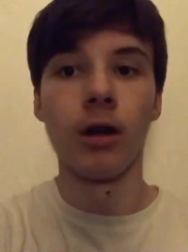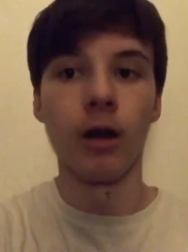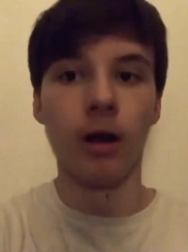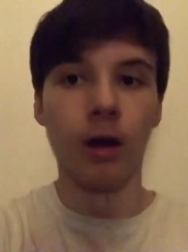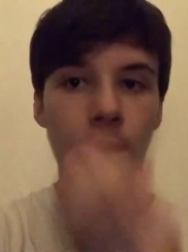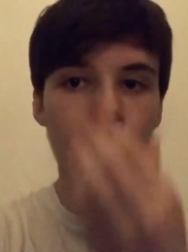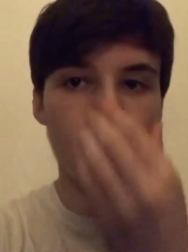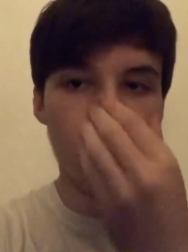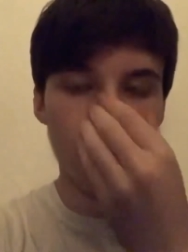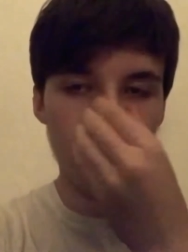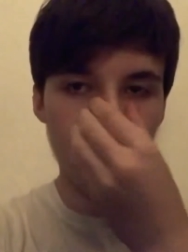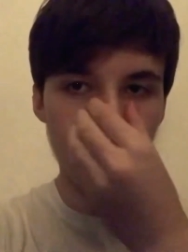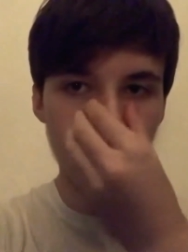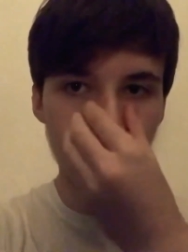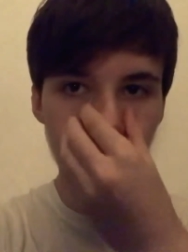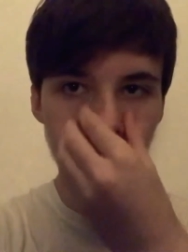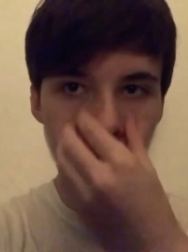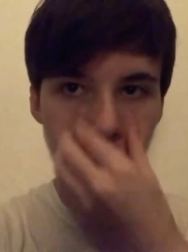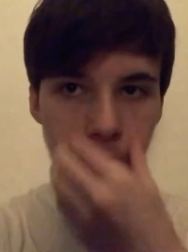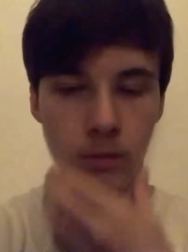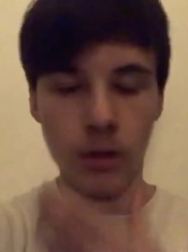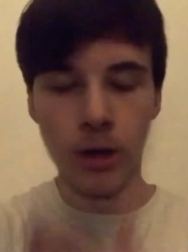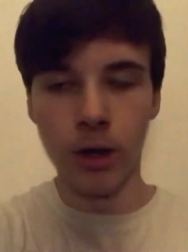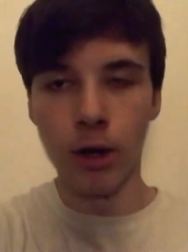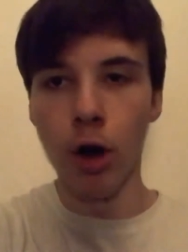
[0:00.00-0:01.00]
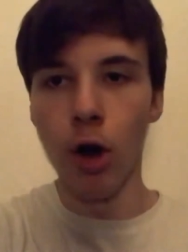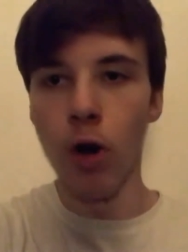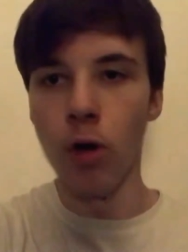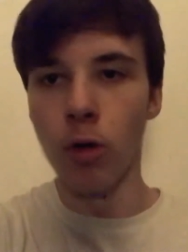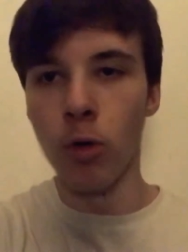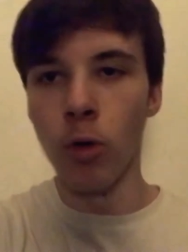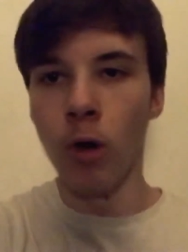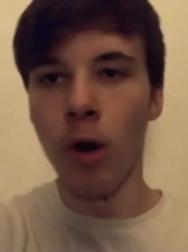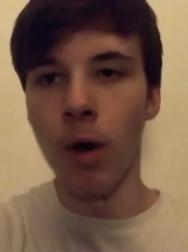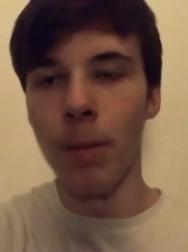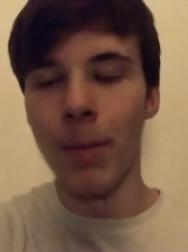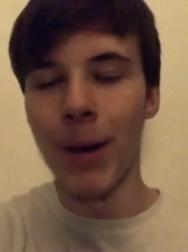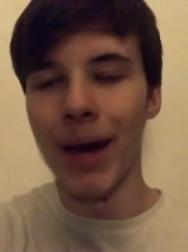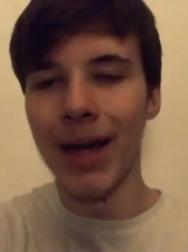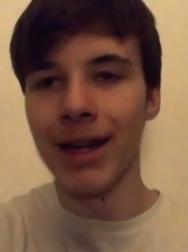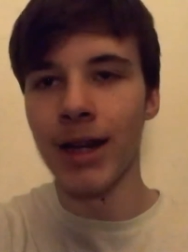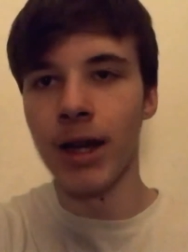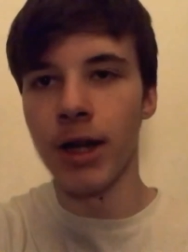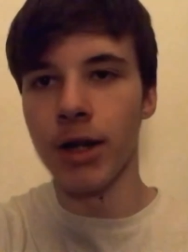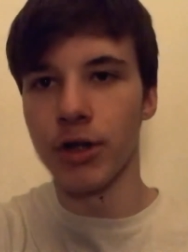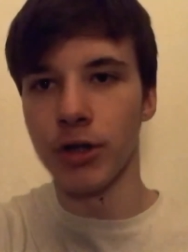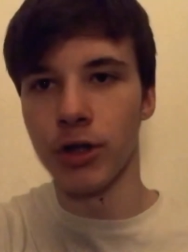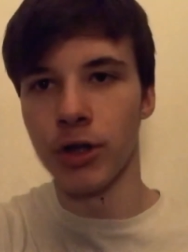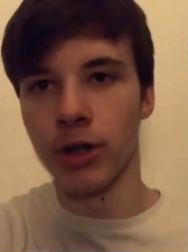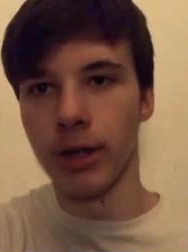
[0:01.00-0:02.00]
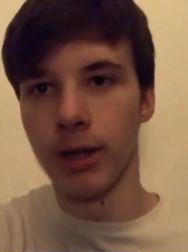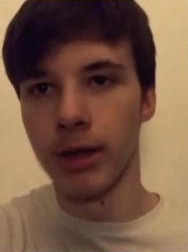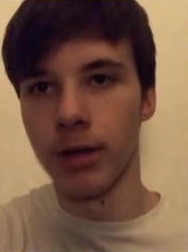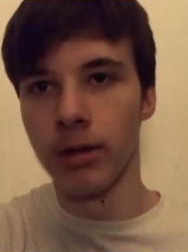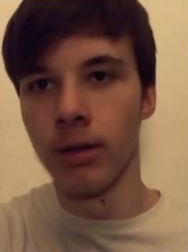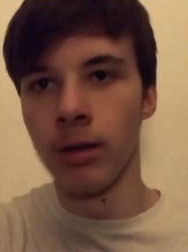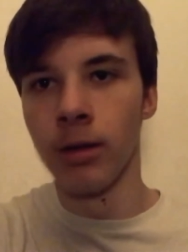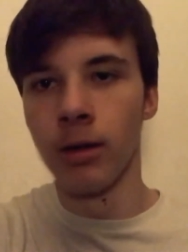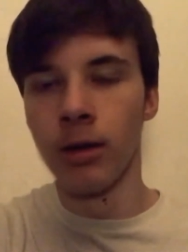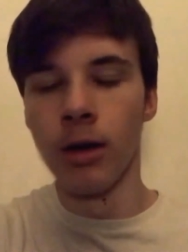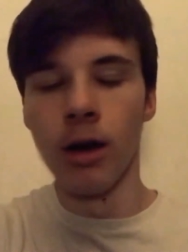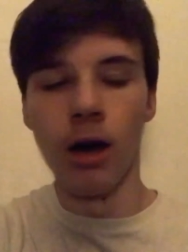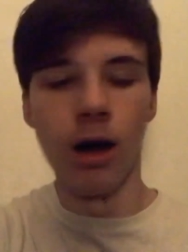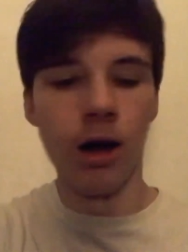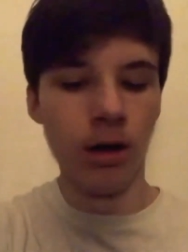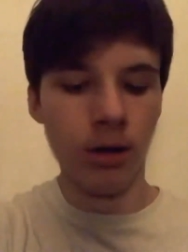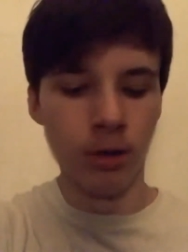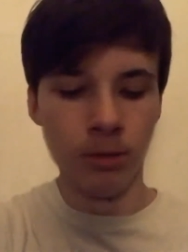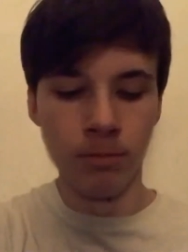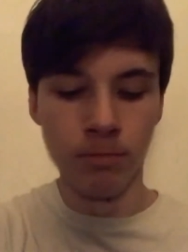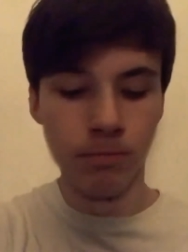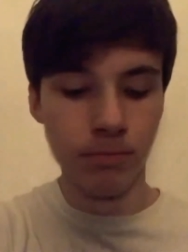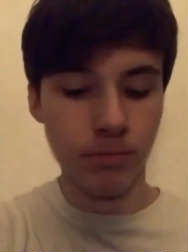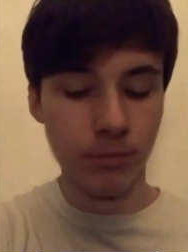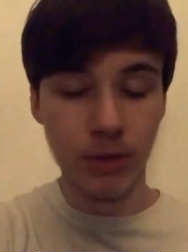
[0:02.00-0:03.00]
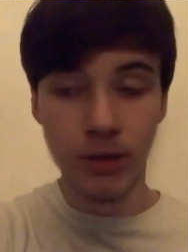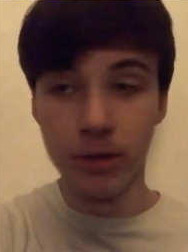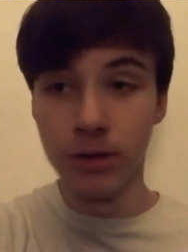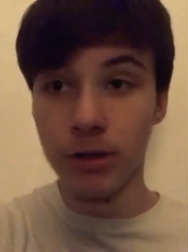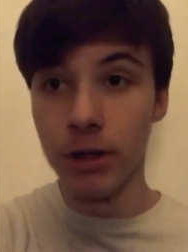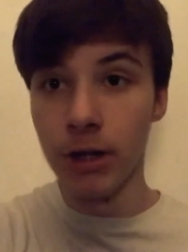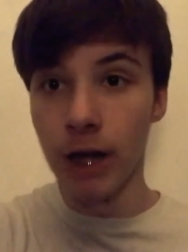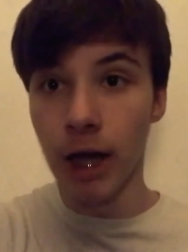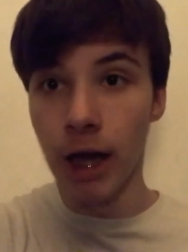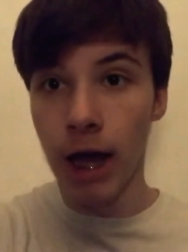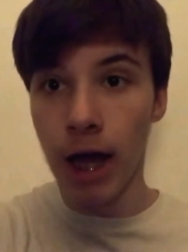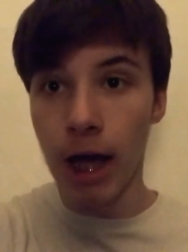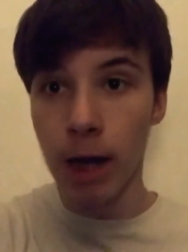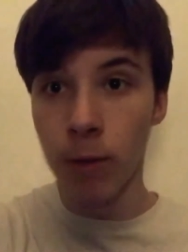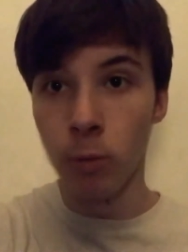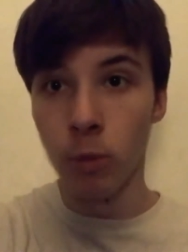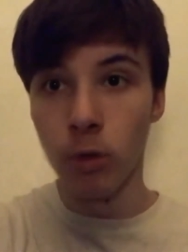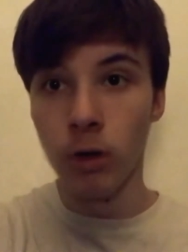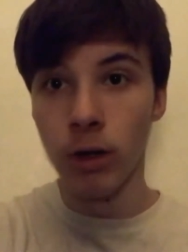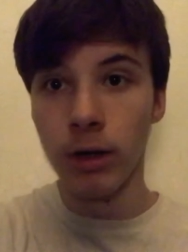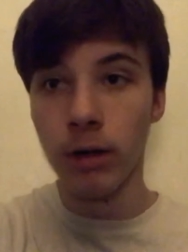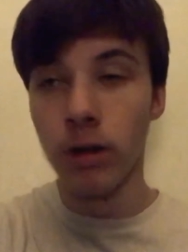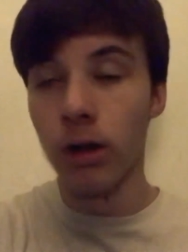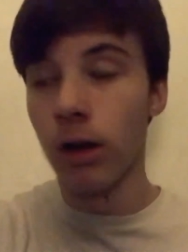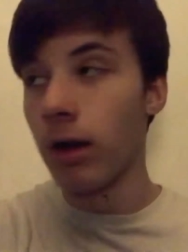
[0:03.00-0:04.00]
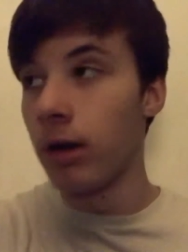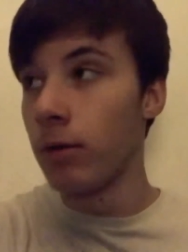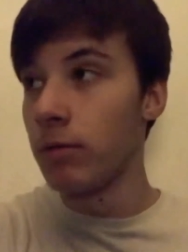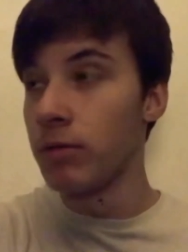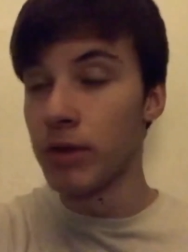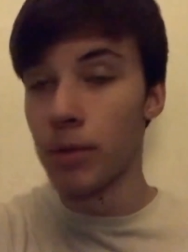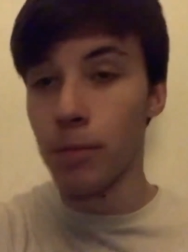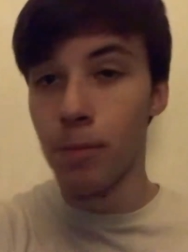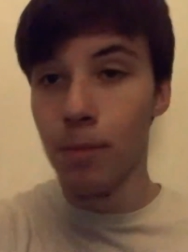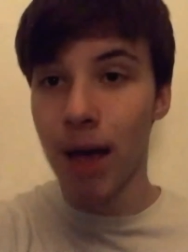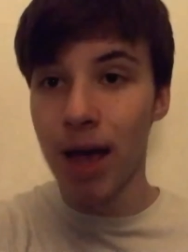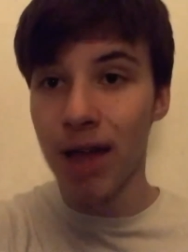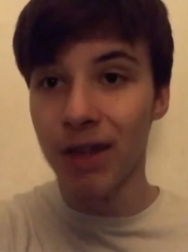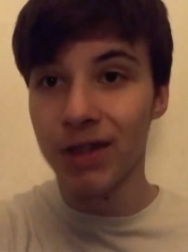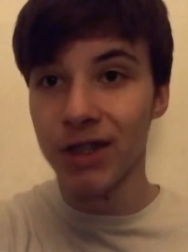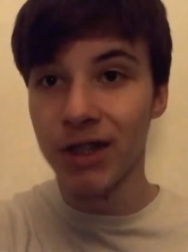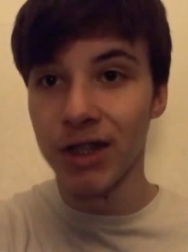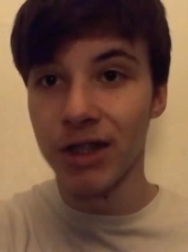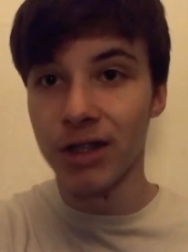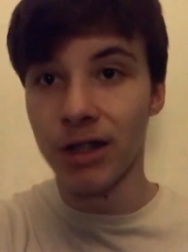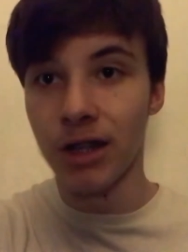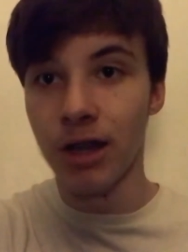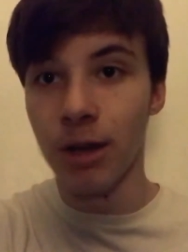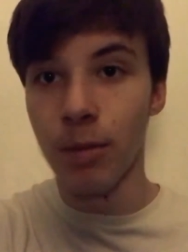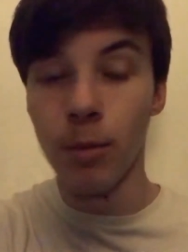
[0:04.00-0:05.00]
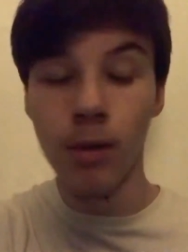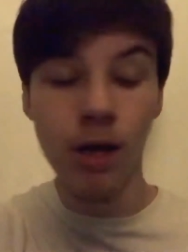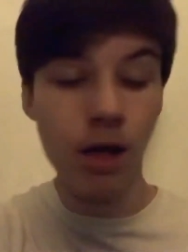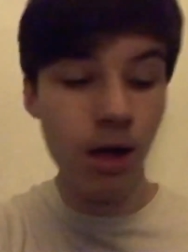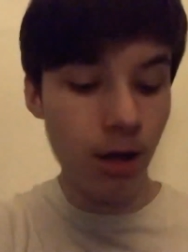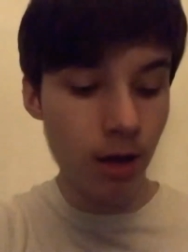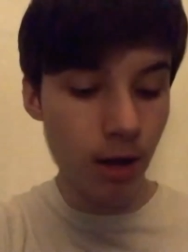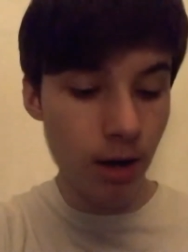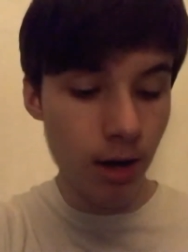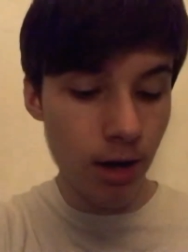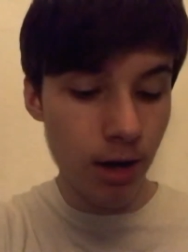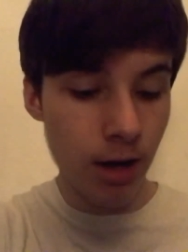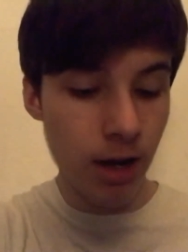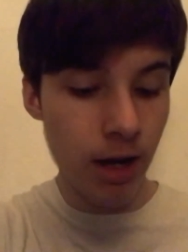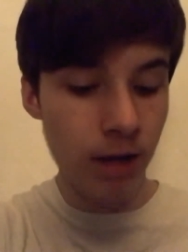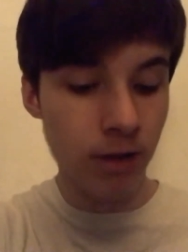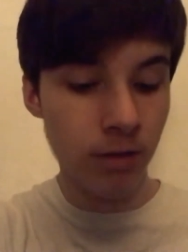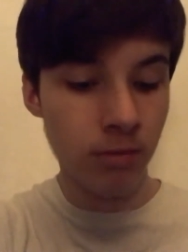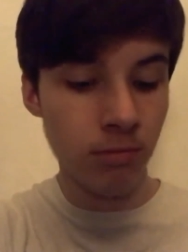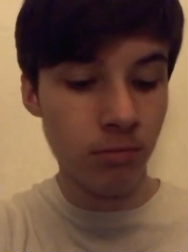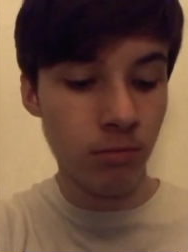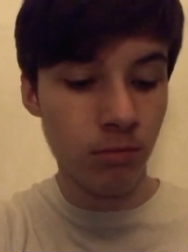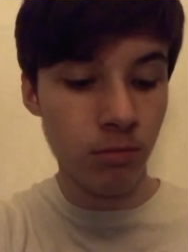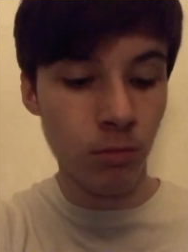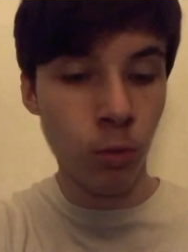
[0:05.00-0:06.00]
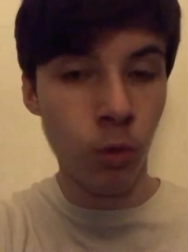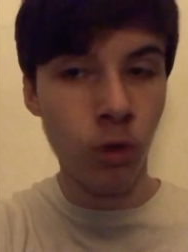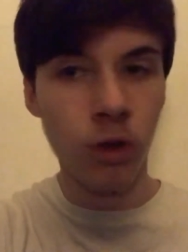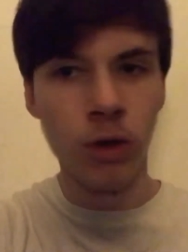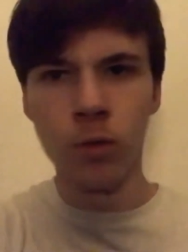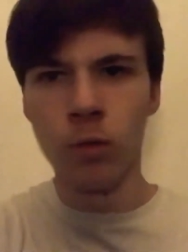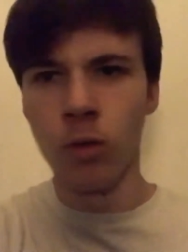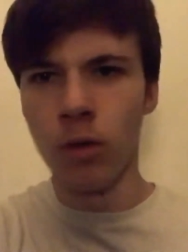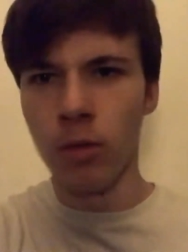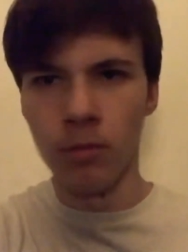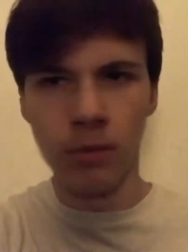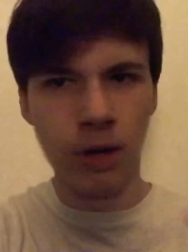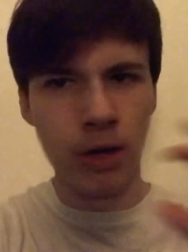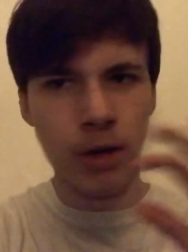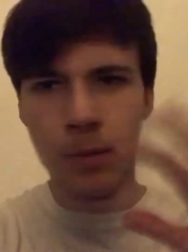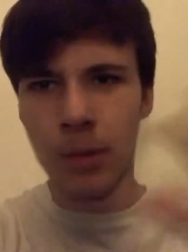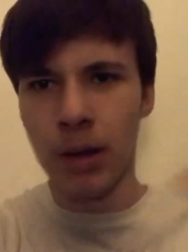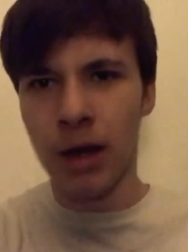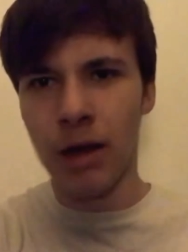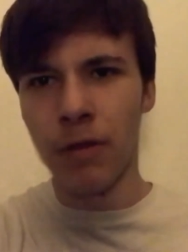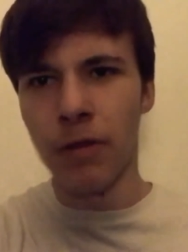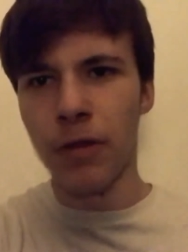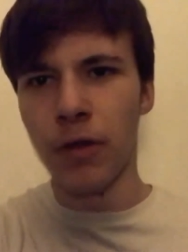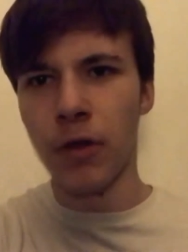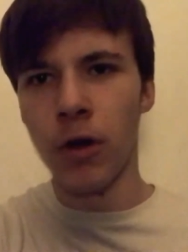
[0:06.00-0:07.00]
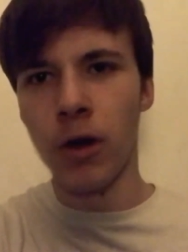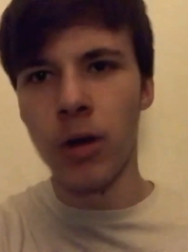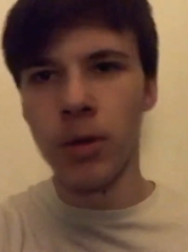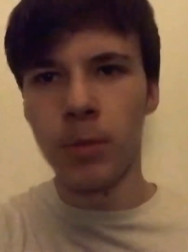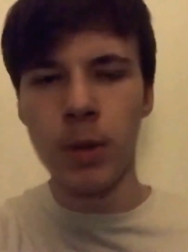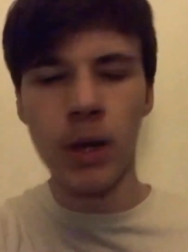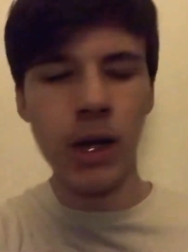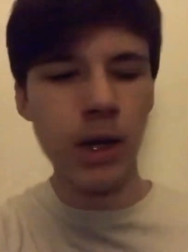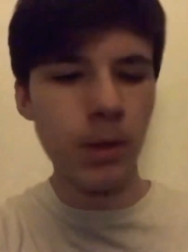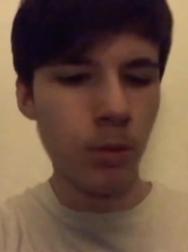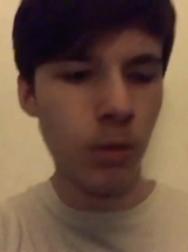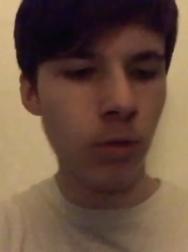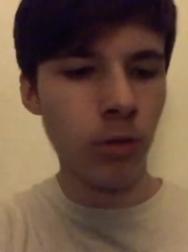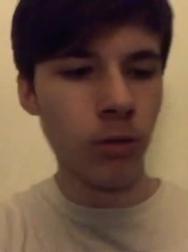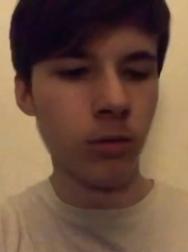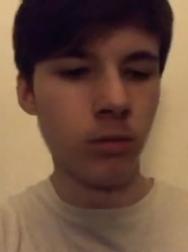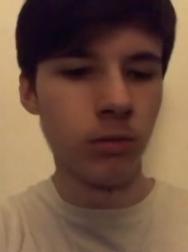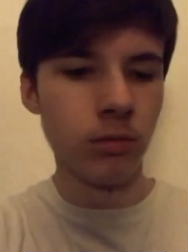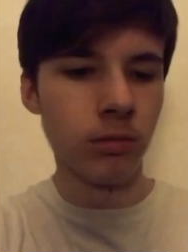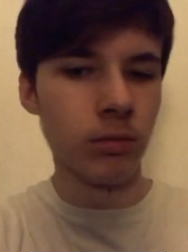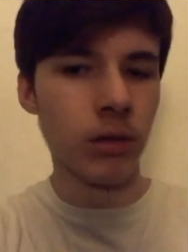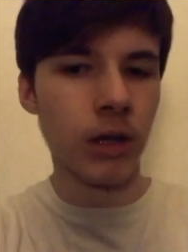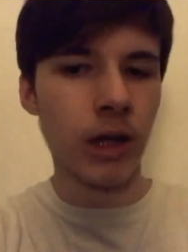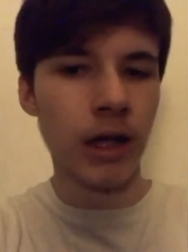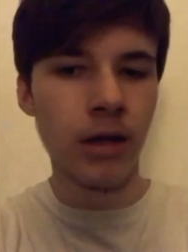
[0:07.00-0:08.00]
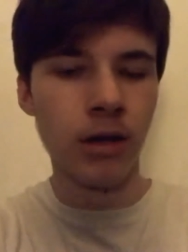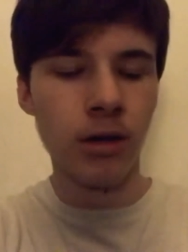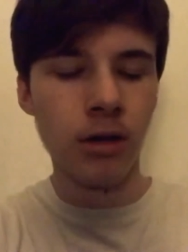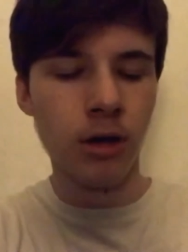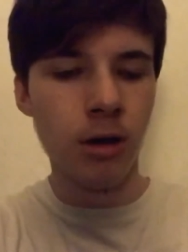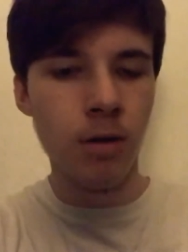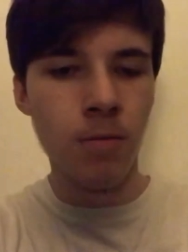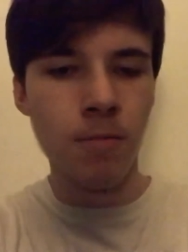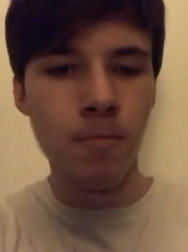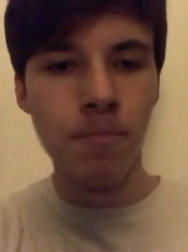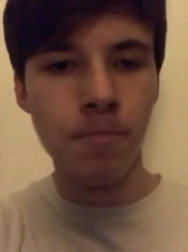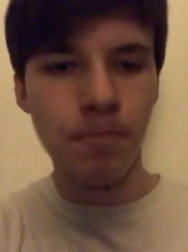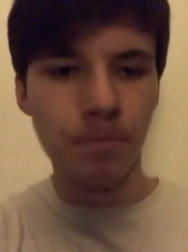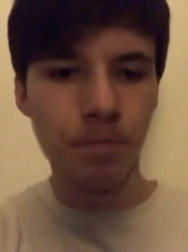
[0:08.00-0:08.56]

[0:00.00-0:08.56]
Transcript: Uh, they're going quite bad actually. Um, today I had one, it was a maths exam, and what the room had about 30 people, and um,